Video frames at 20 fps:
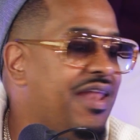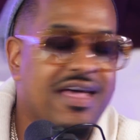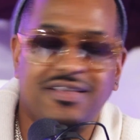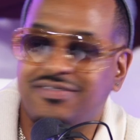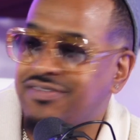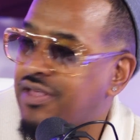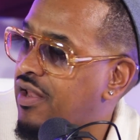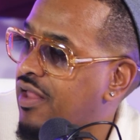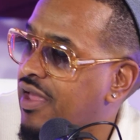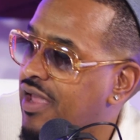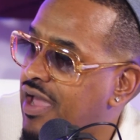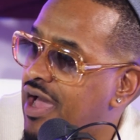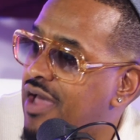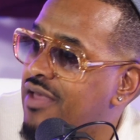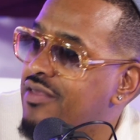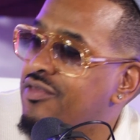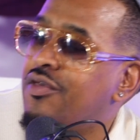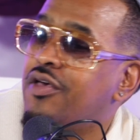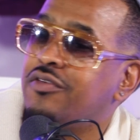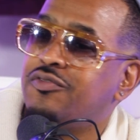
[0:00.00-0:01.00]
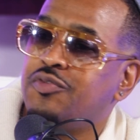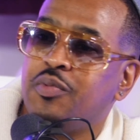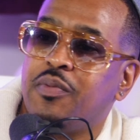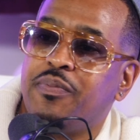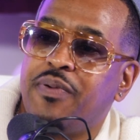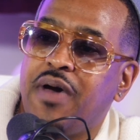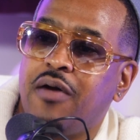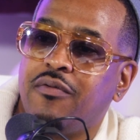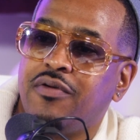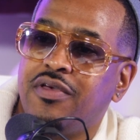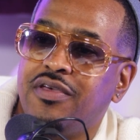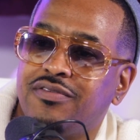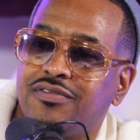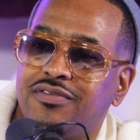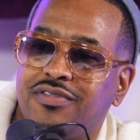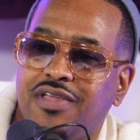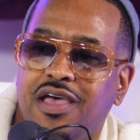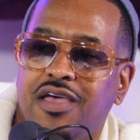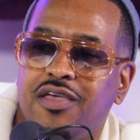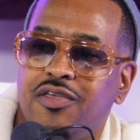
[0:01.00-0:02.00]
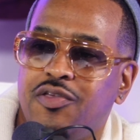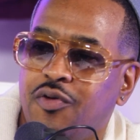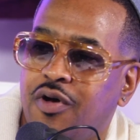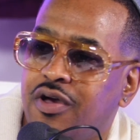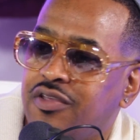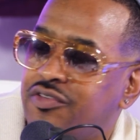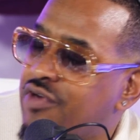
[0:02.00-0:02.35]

And that's that I got. Your superpower is that you are